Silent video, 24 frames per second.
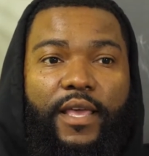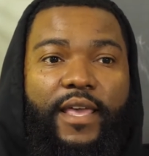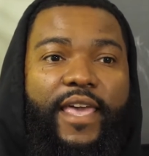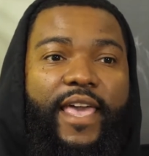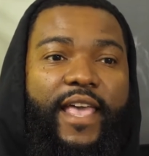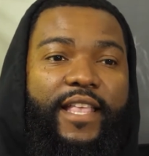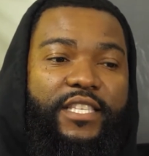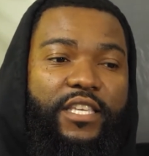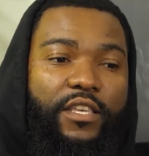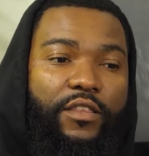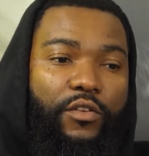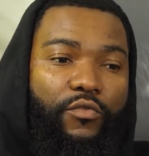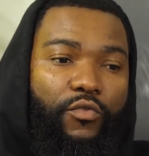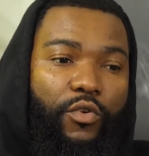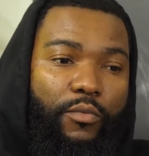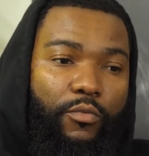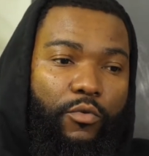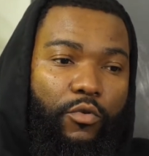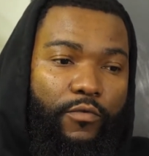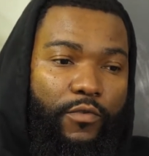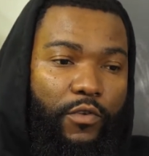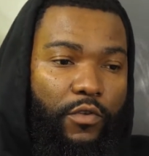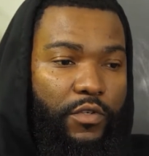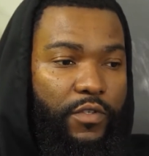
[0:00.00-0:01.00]
It's either
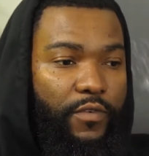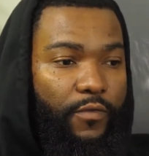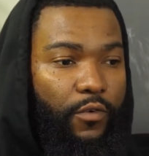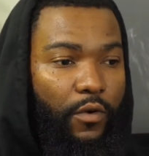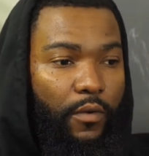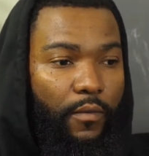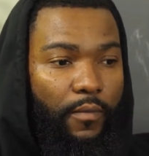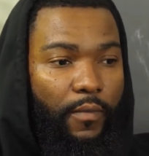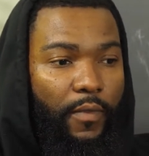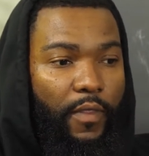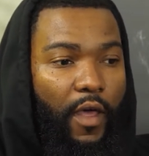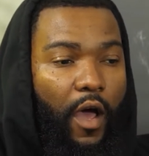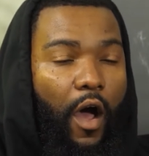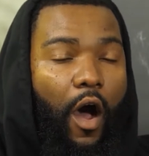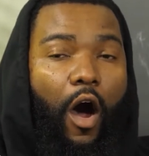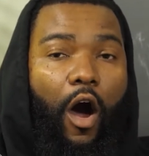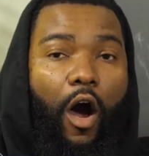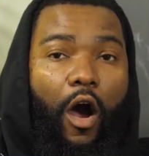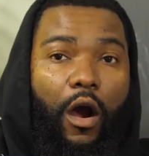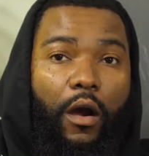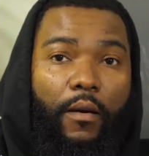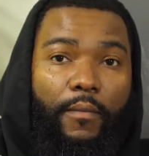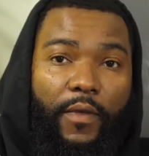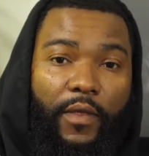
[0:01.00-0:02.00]
removing you from the
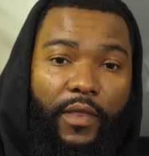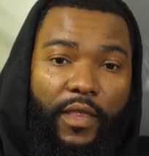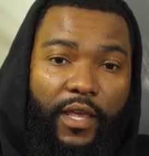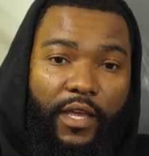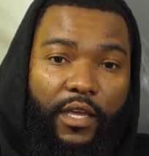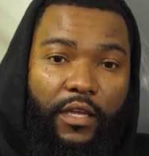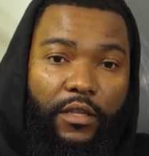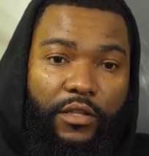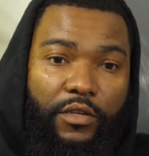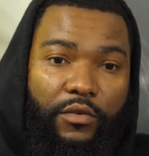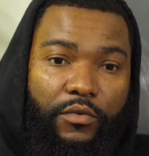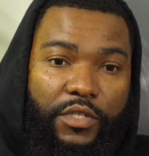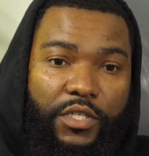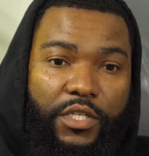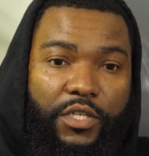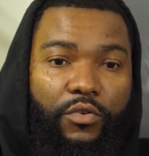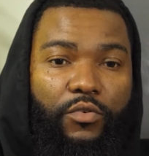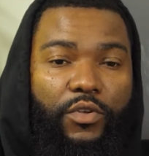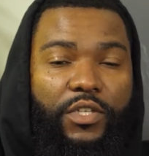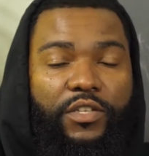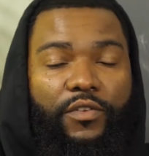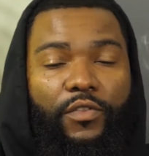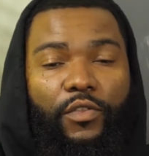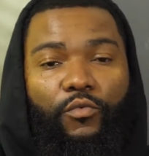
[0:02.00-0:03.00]
harm that it can do to you.
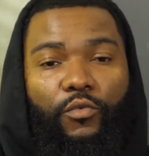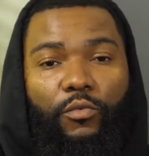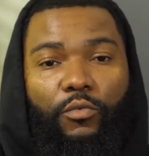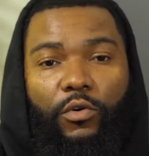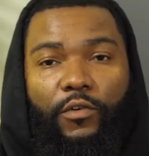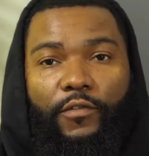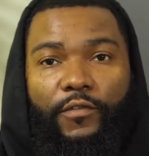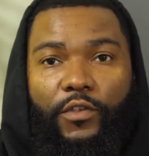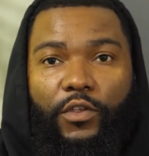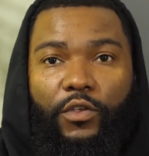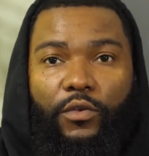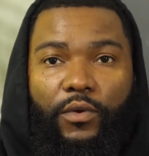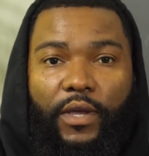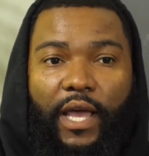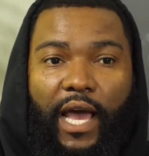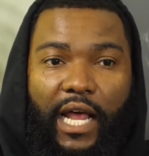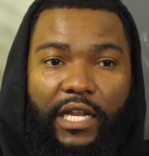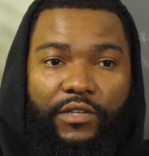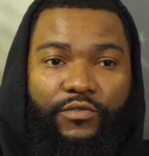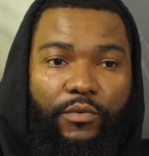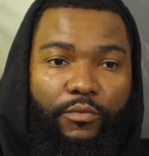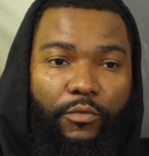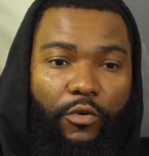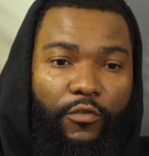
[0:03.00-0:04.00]
It's either
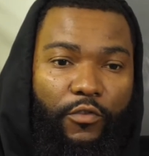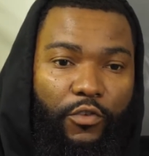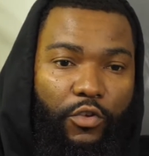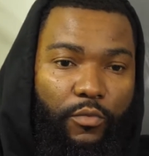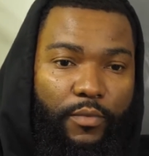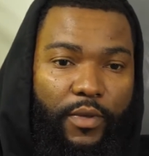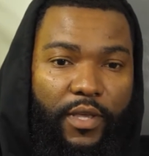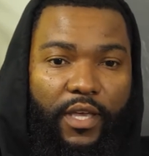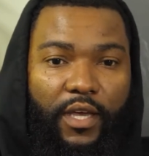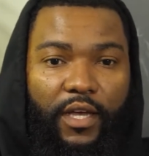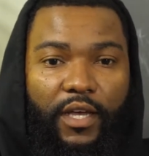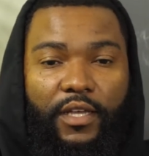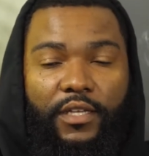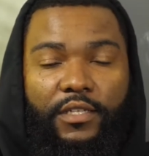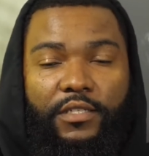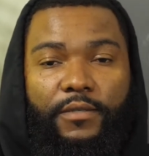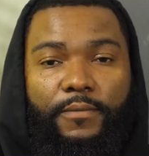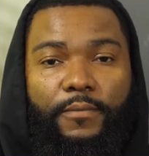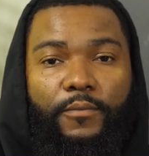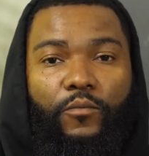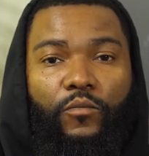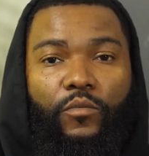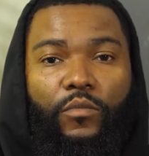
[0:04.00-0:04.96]
God is removing you because,